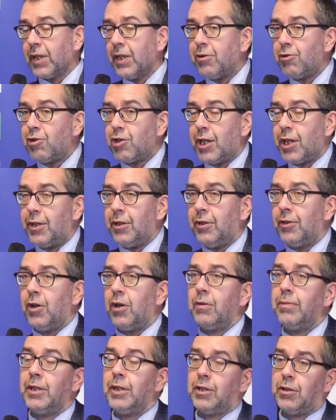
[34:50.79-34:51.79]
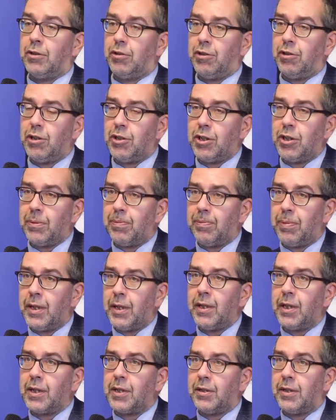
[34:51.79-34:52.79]
In China now, because Xi
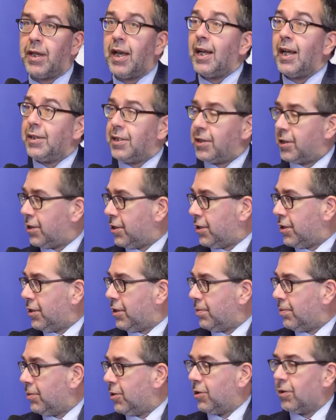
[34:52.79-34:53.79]
Jinping, had, uh, they had a system.